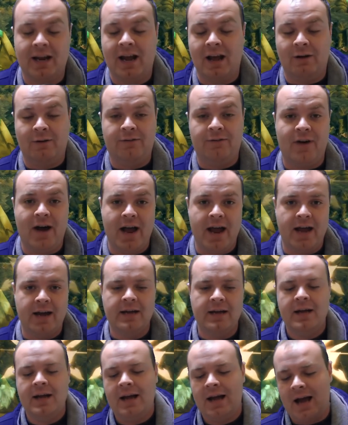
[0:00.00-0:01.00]
like
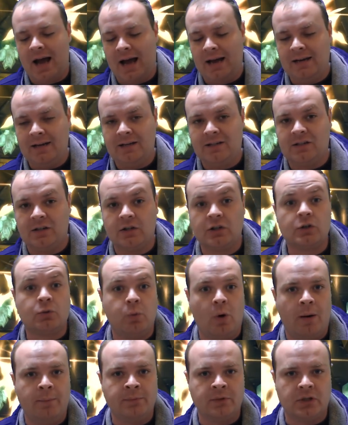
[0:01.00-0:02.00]
Hellfire and into the
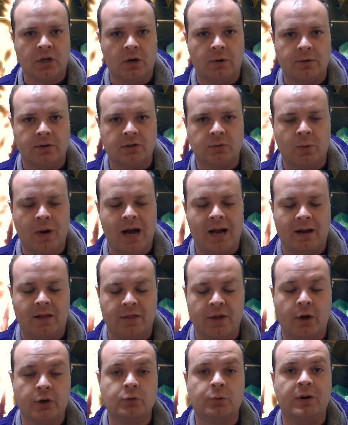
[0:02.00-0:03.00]
Swamp Zone as well.
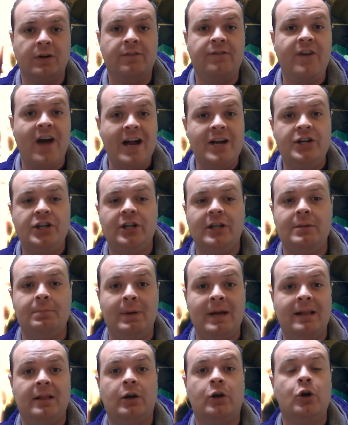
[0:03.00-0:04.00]
And those would eventually
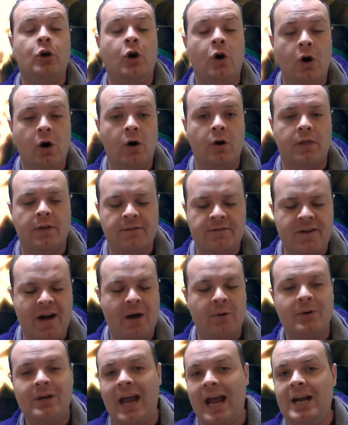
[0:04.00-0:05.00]
be the core, the
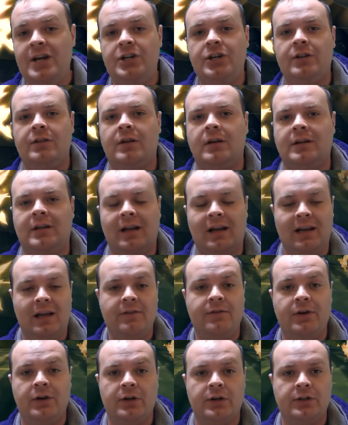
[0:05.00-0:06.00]
foundation that
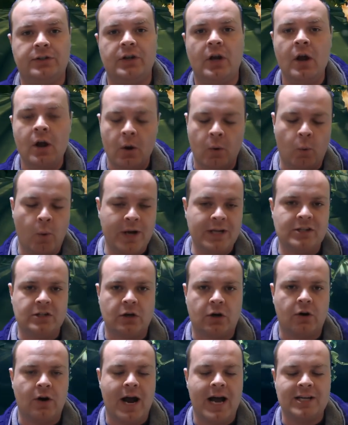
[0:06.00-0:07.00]
delivered us
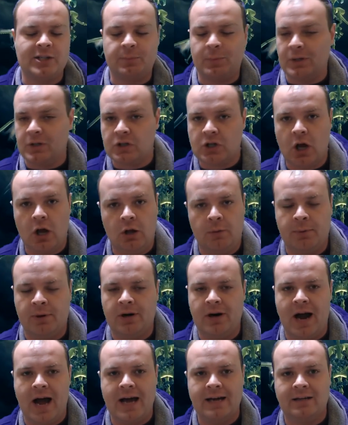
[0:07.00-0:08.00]
Wintergrasp and Tol
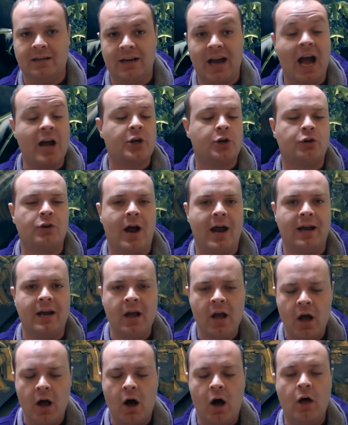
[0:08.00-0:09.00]
Barad and Ashran.
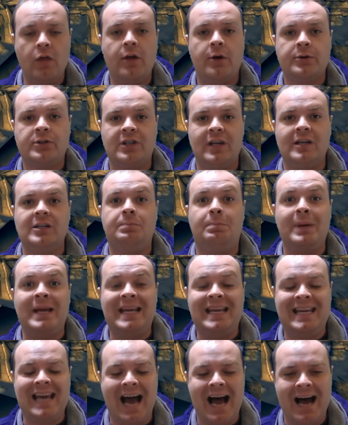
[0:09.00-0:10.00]
All those things
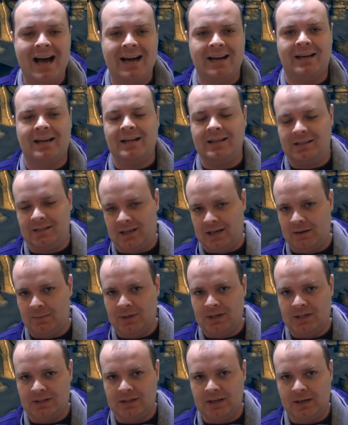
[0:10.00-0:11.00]
began in
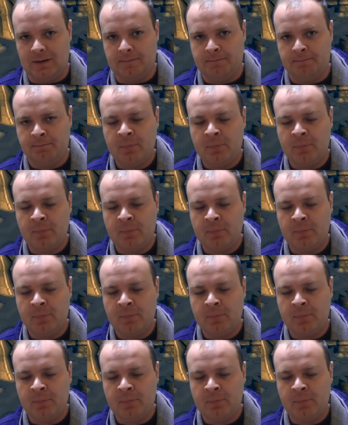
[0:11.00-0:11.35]
TBC.